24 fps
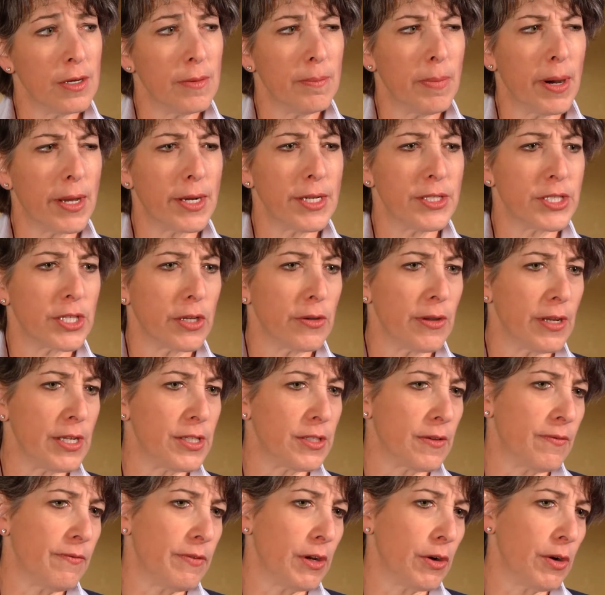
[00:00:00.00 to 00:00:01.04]
But it's
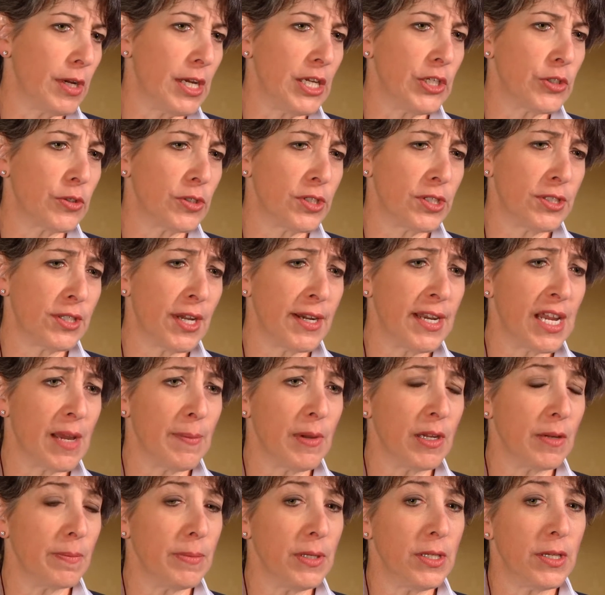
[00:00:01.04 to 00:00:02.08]
a very interesting
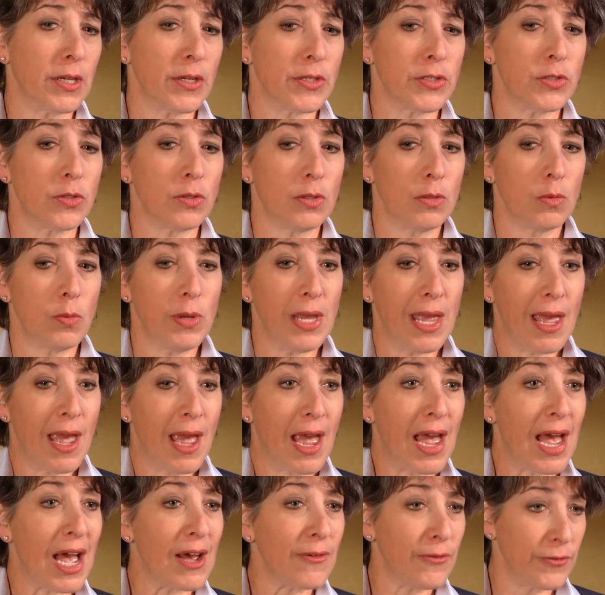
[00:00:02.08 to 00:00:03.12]
dynamic because we
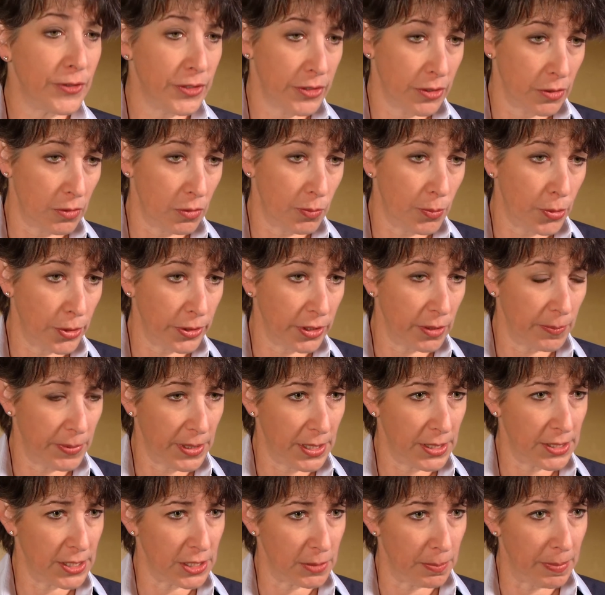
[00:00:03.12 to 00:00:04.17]
have to put the
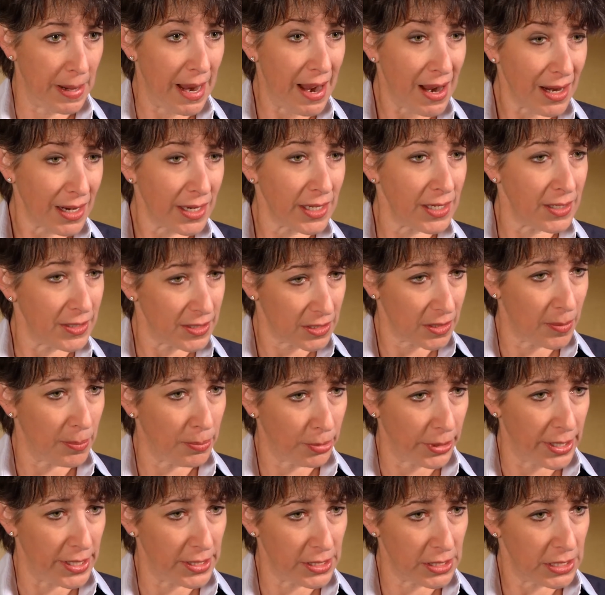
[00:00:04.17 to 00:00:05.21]
pieces back in some
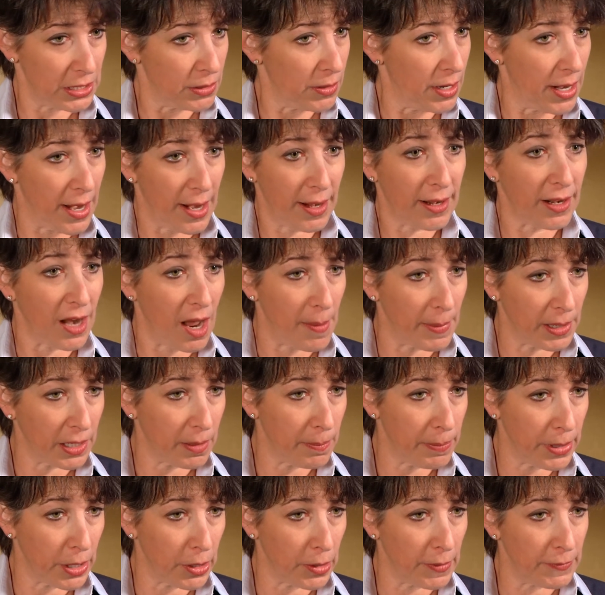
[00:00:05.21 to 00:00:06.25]
places. There are economic
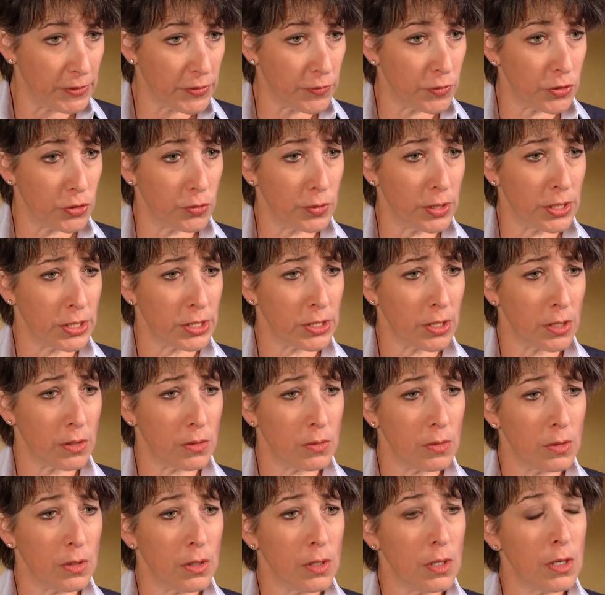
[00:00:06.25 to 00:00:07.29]
imperatives for doing so.